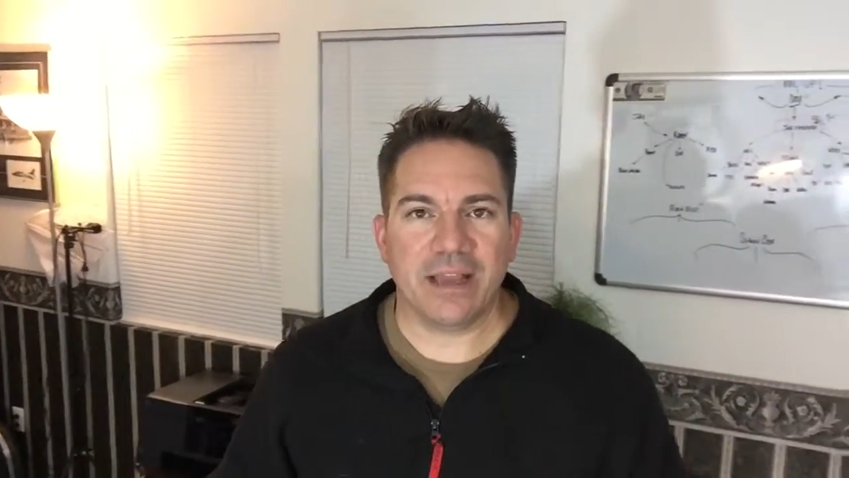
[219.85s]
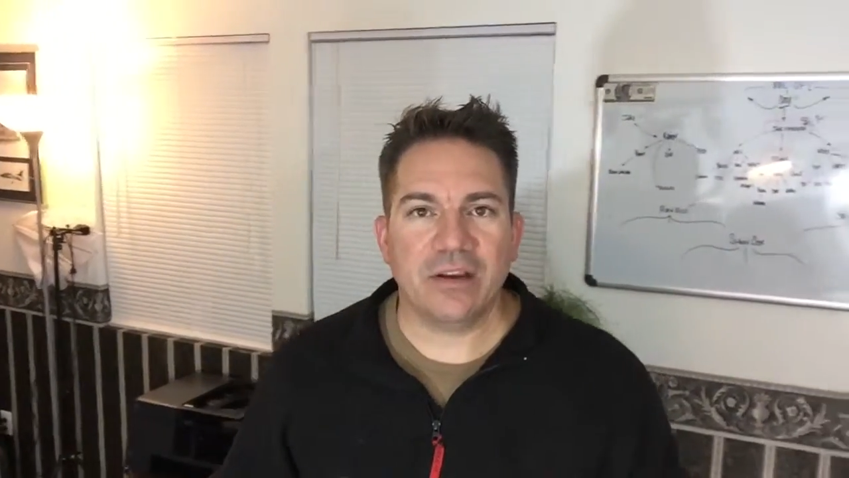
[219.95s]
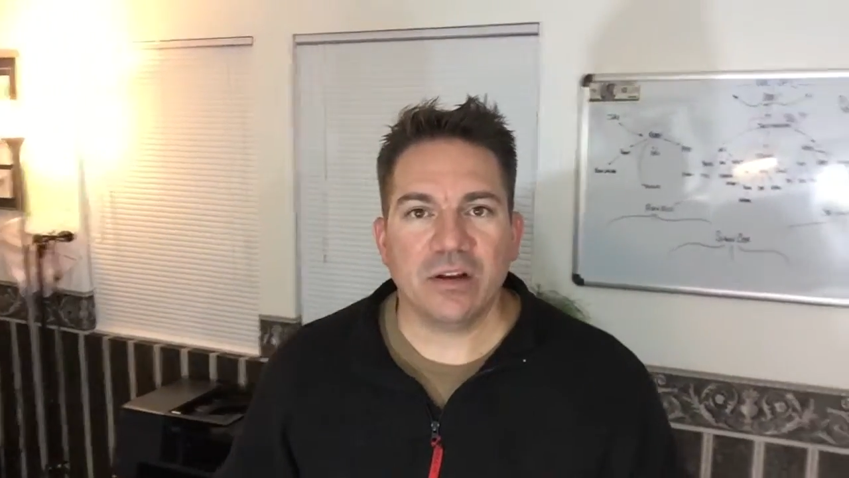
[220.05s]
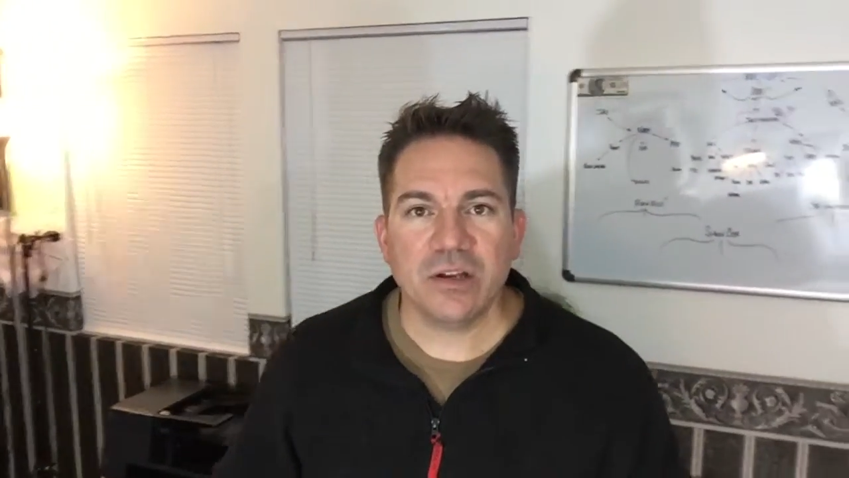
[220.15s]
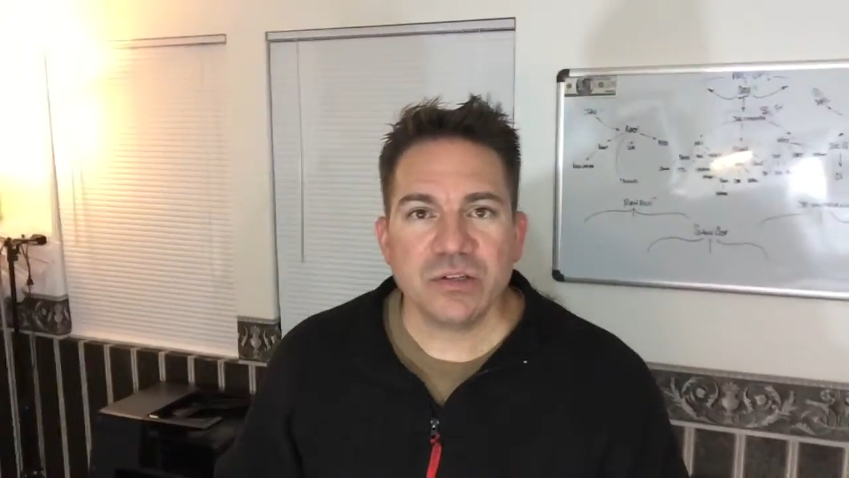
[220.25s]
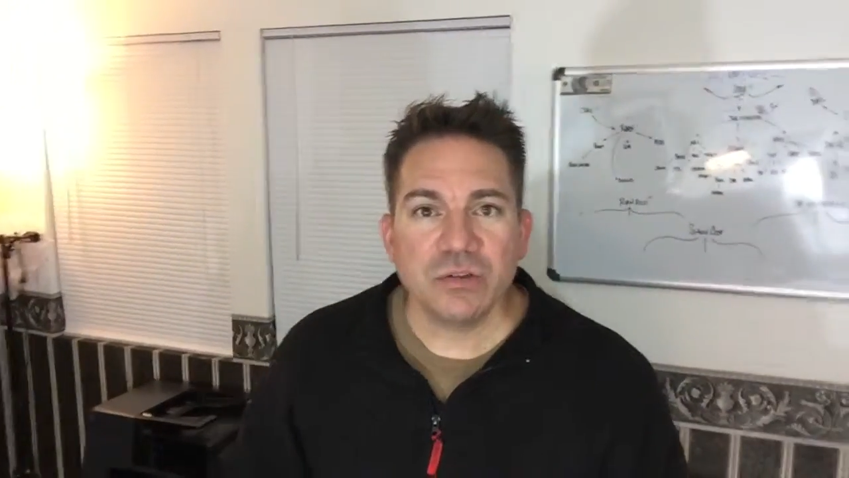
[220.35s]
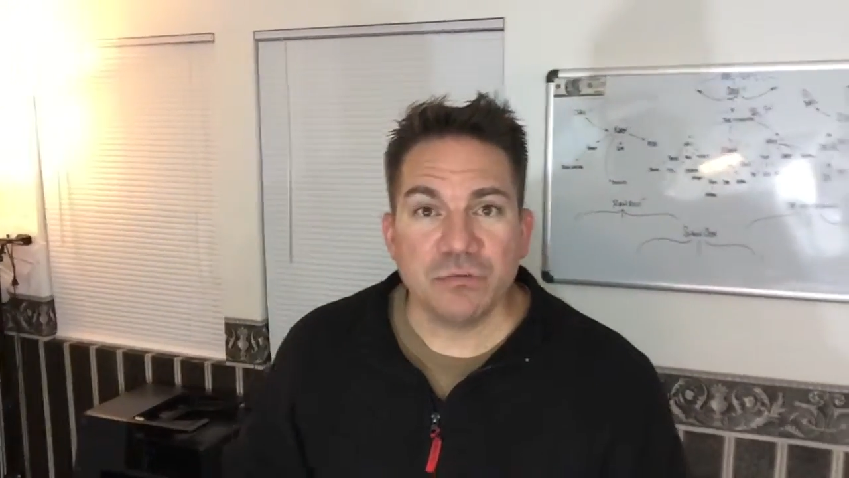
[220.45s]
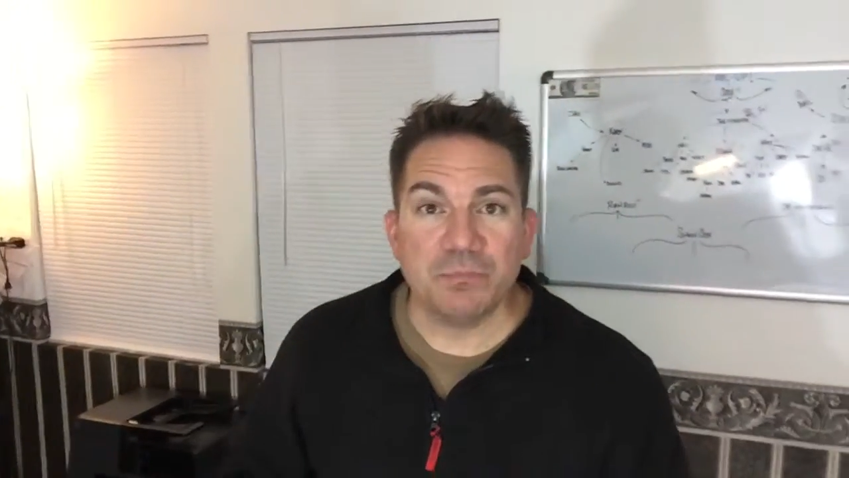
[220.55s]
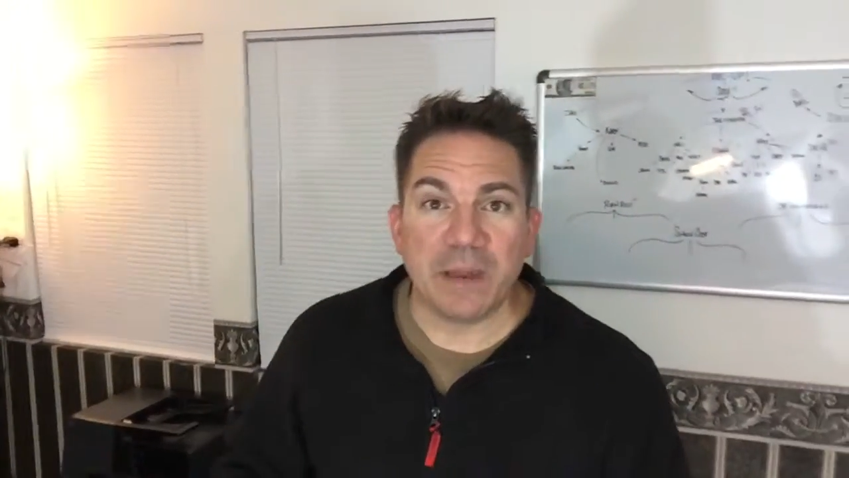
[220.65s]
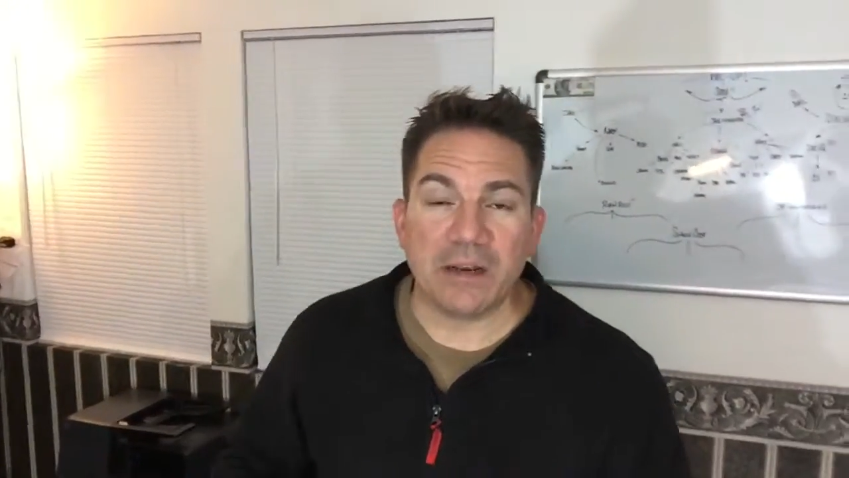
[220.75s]
You can also do
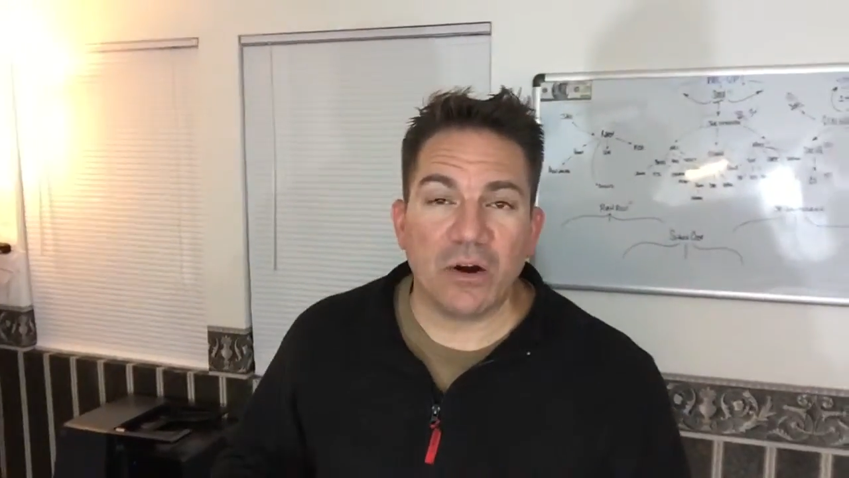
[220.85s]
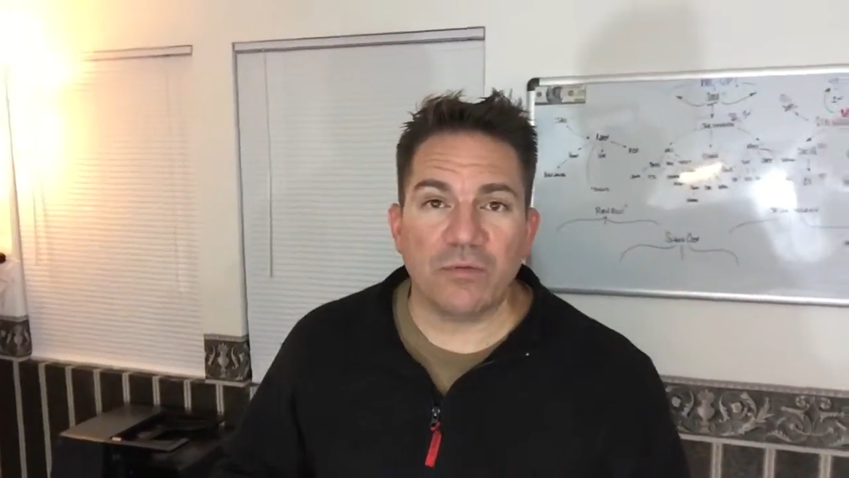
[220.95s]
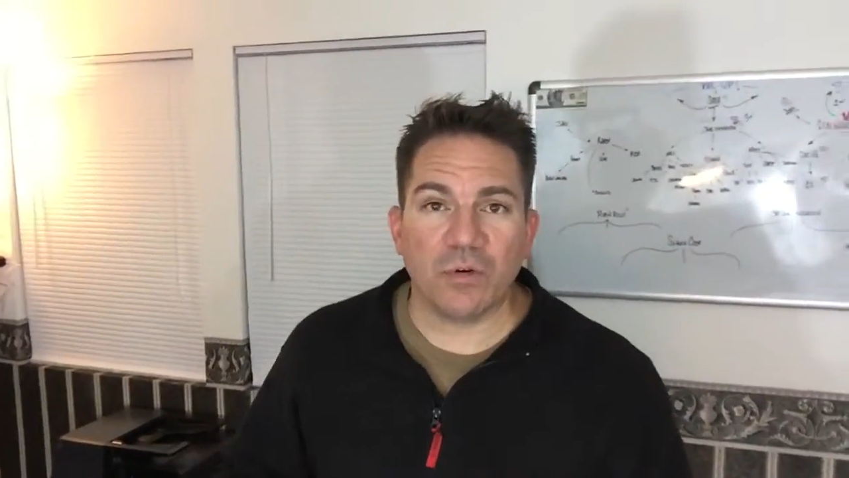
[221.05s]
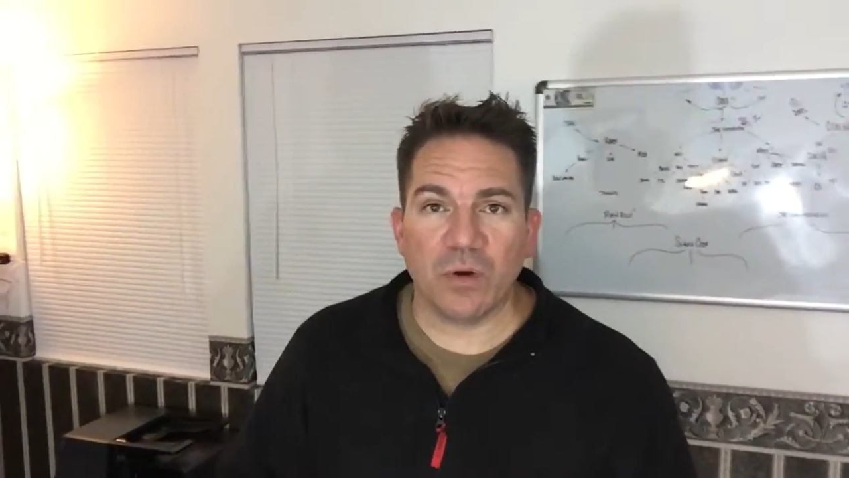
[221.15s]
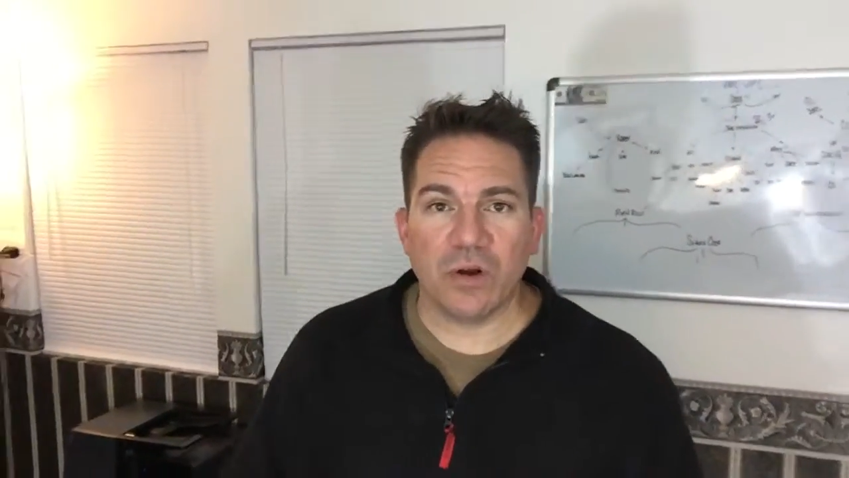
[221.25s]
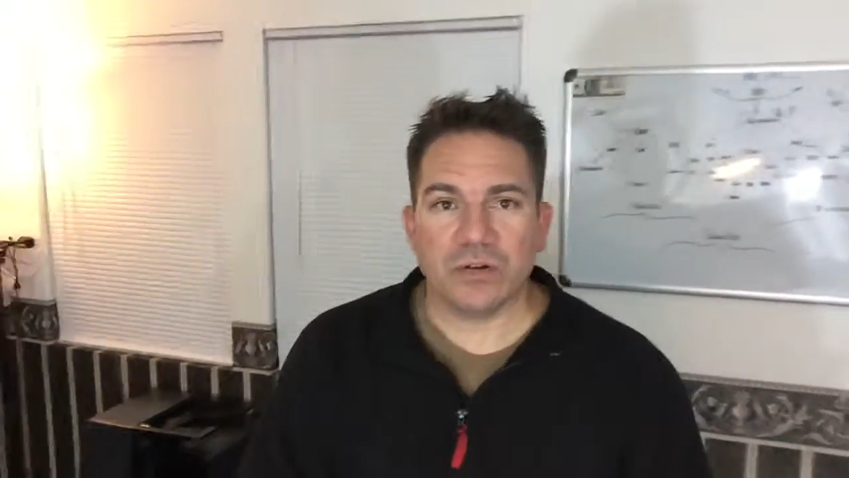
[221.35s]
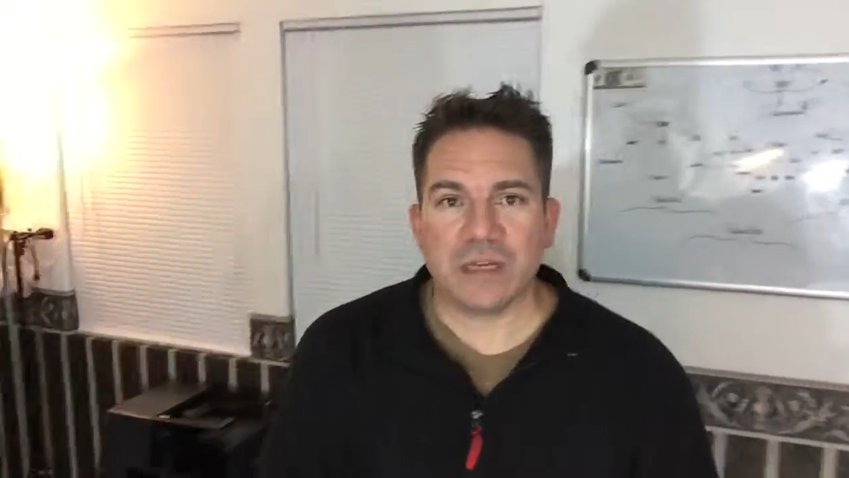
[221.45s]
bent over rows.